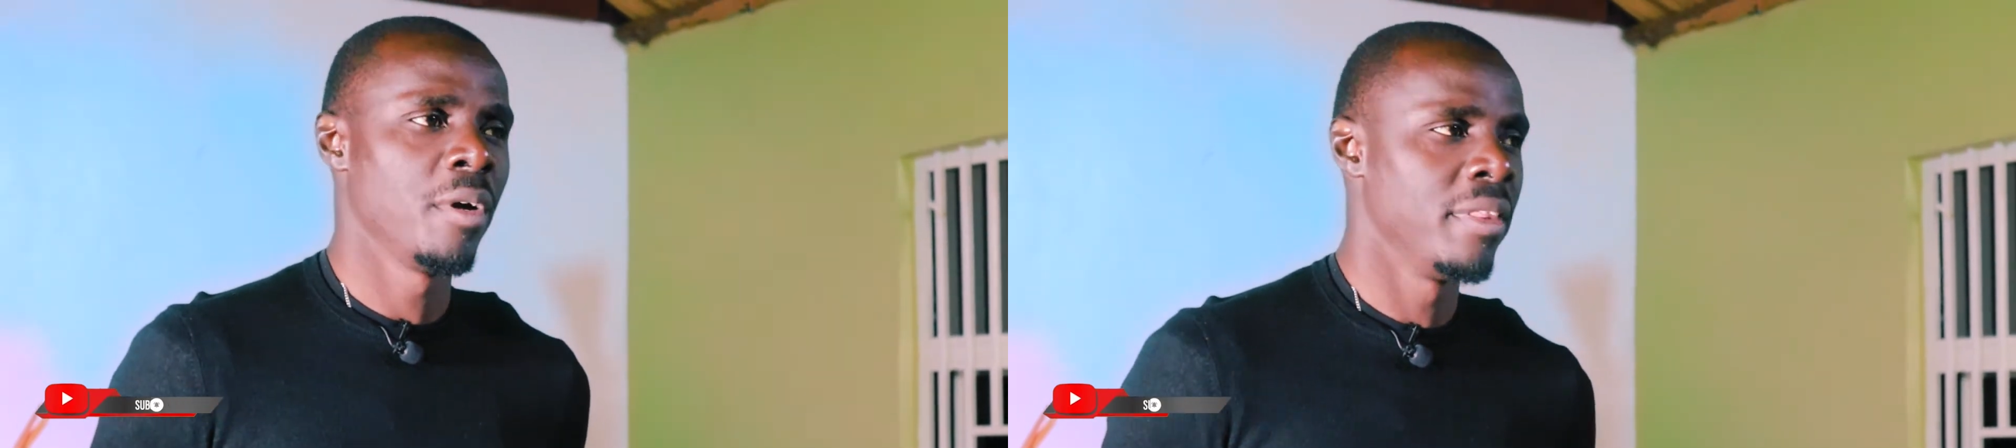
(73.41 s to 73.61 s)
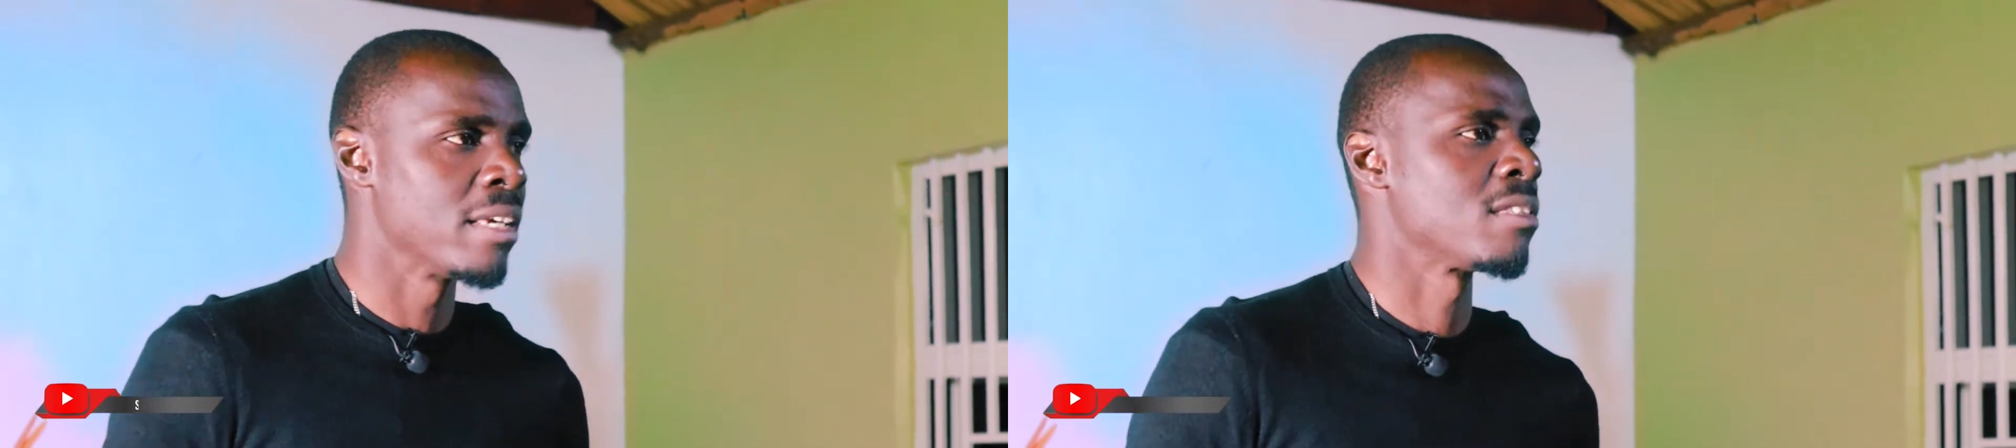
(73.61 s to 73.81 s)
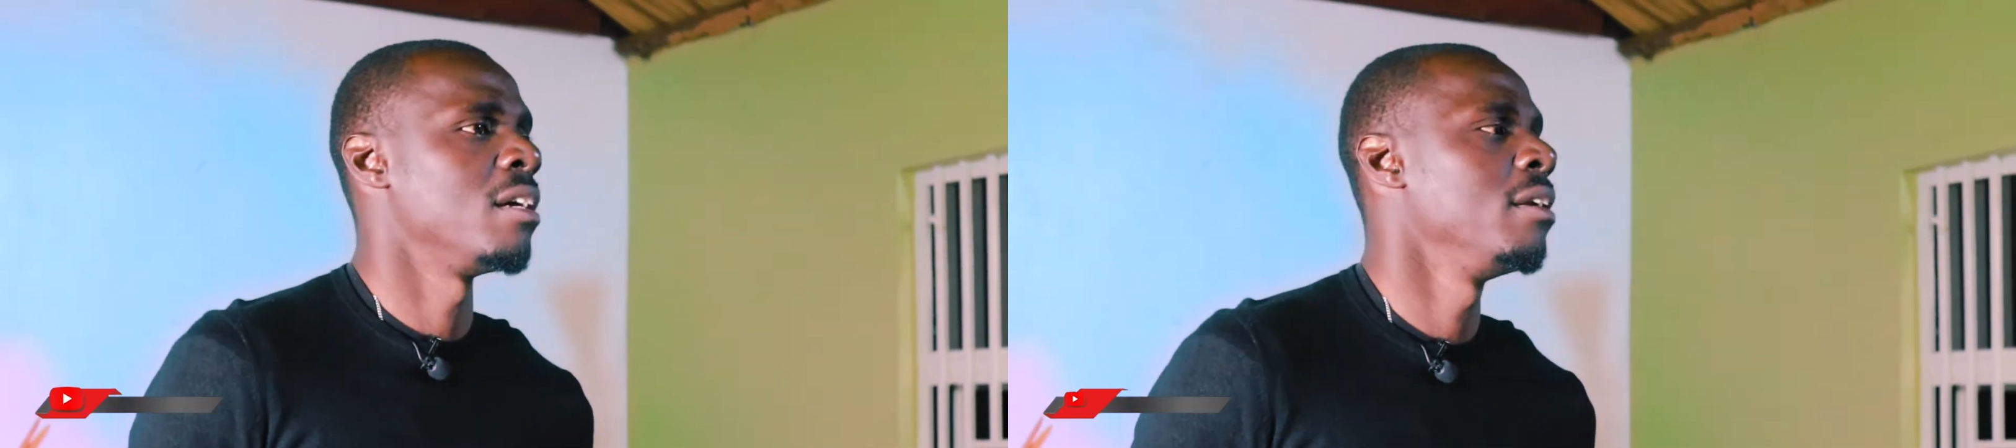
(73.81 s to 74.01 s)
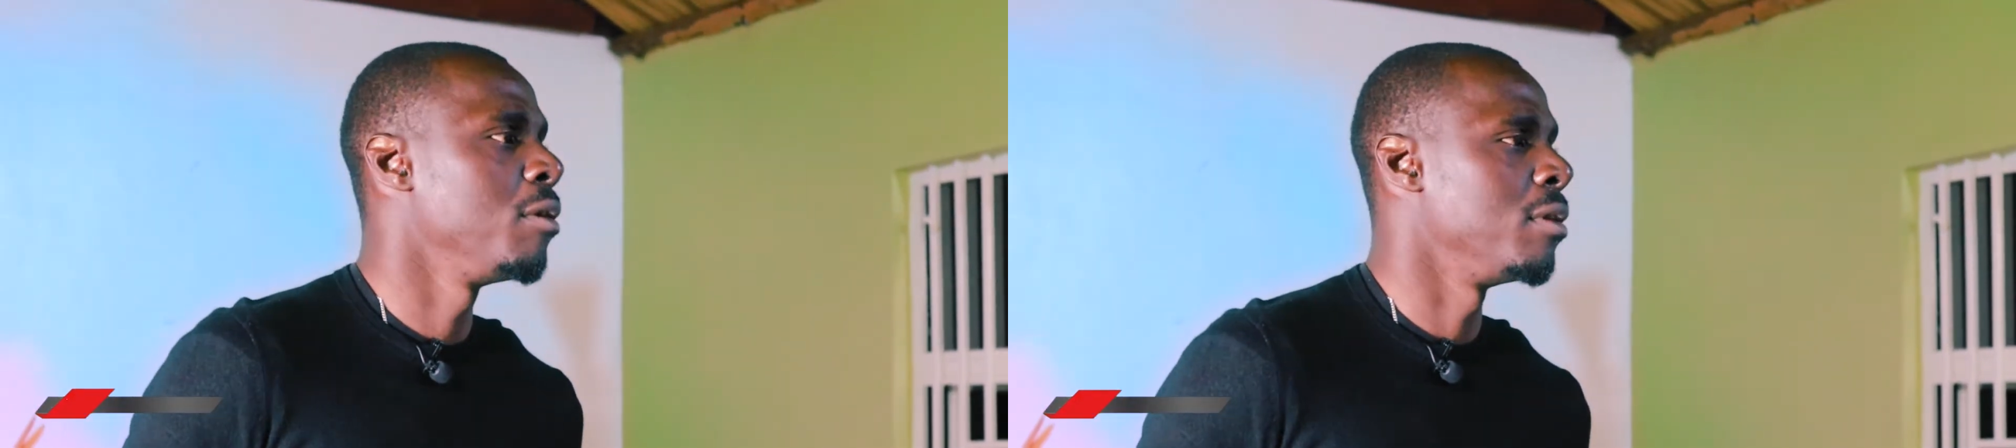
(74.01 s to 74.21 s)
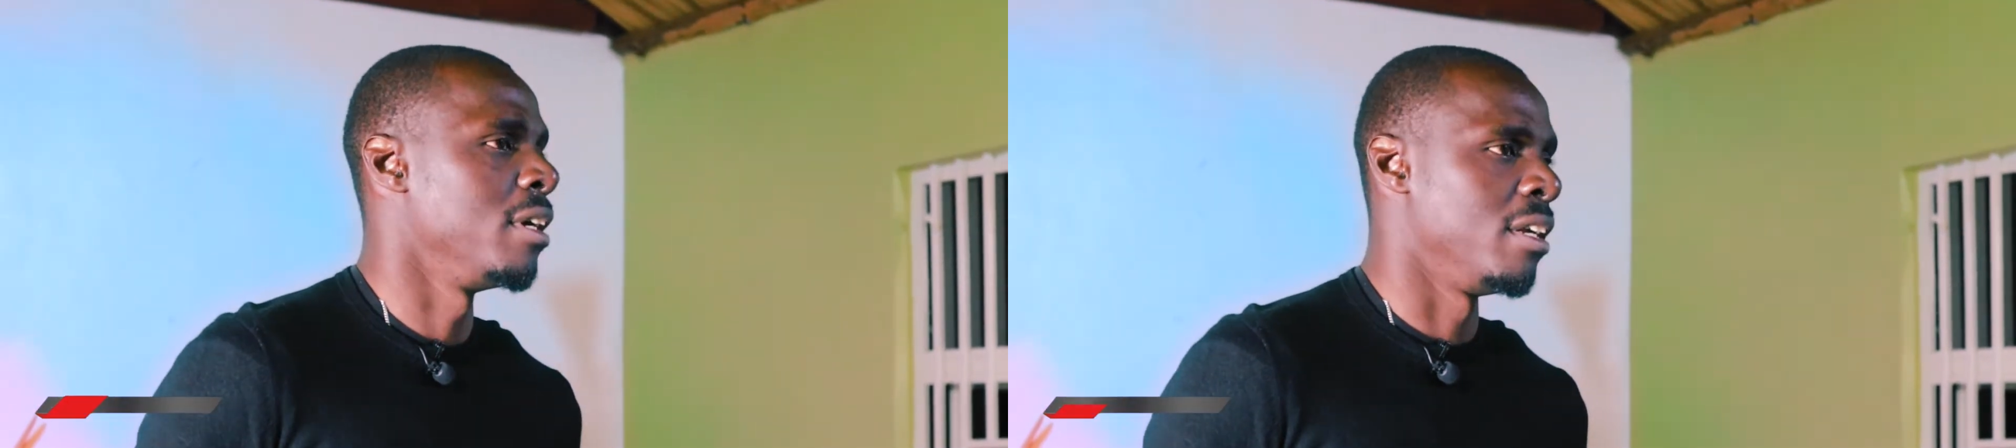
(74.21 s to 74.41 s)
when they are
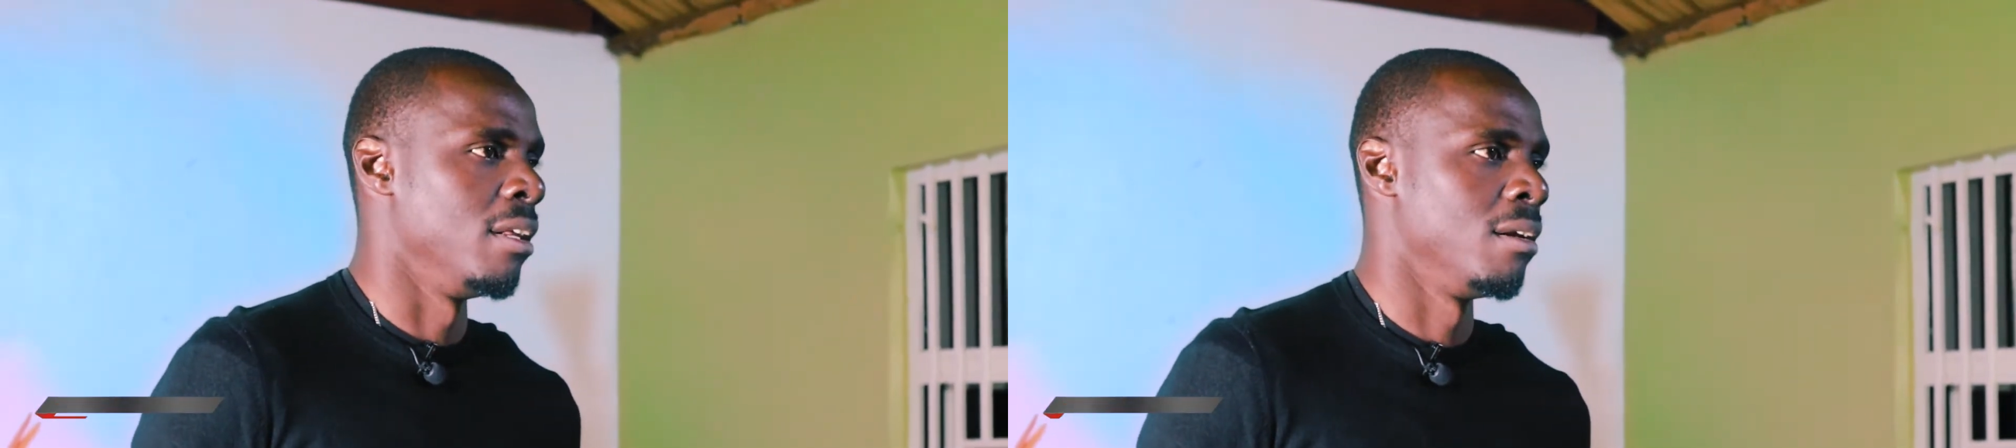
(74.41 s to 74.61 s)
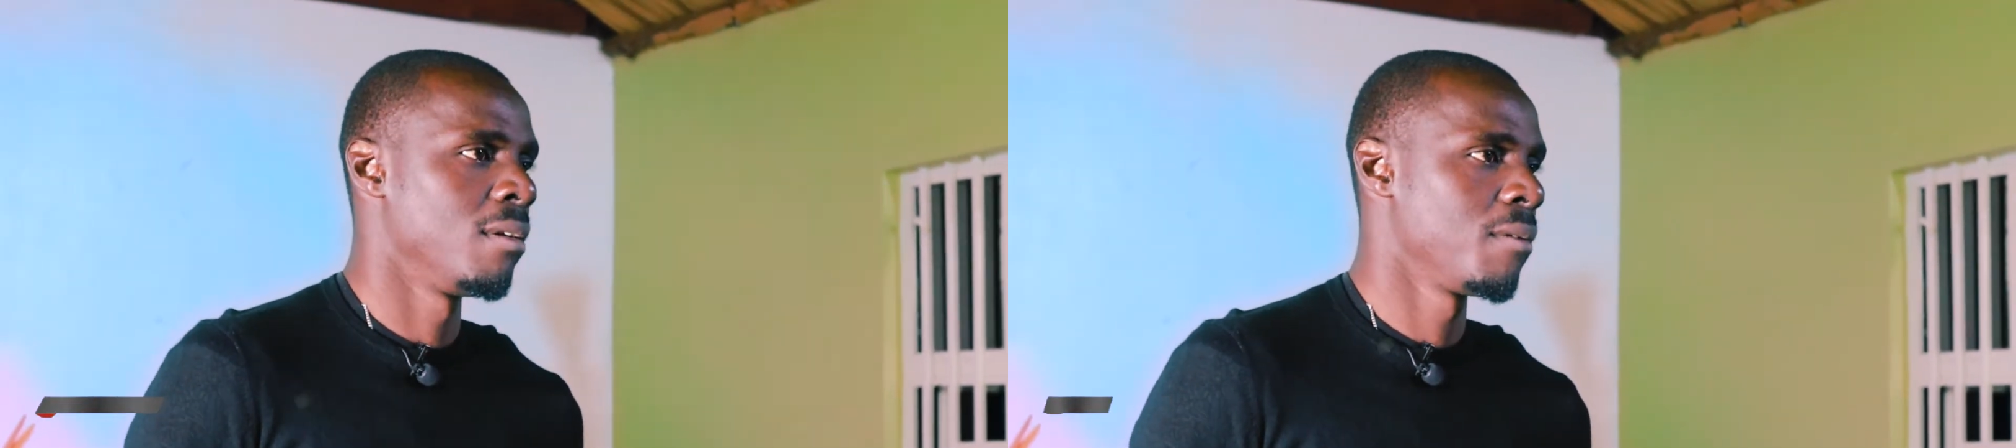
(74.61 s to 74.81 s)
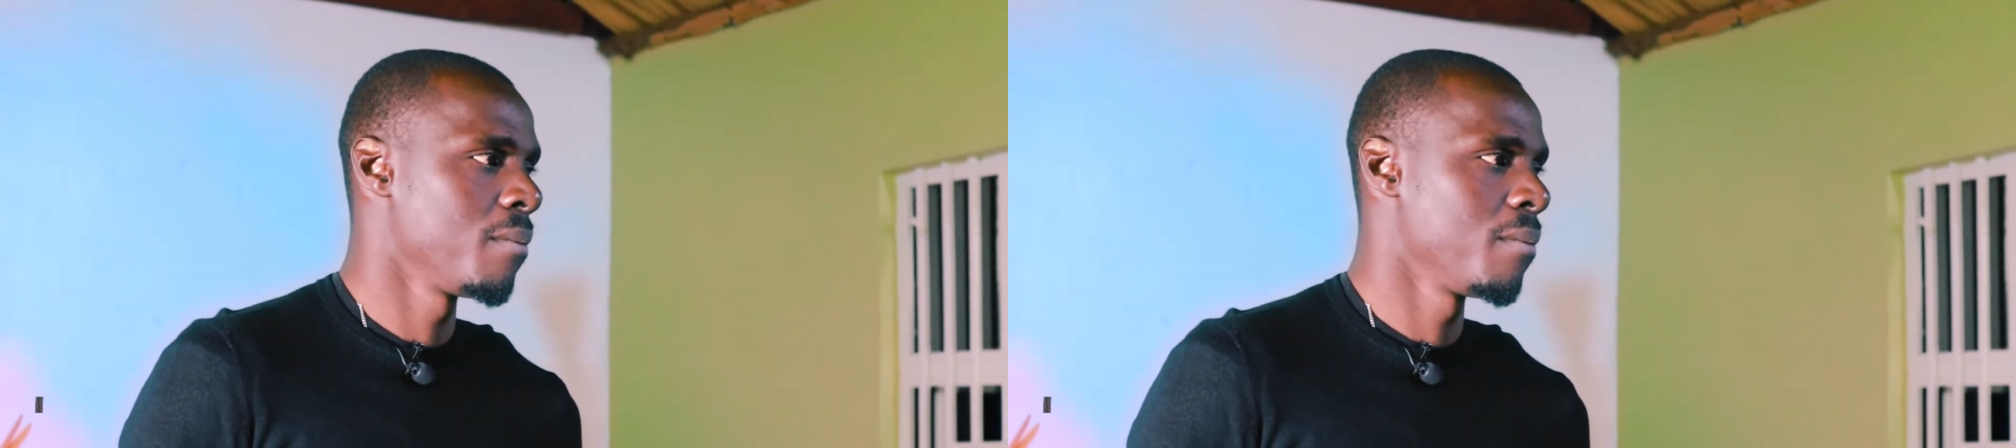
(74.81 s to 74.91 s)
standing on the hill.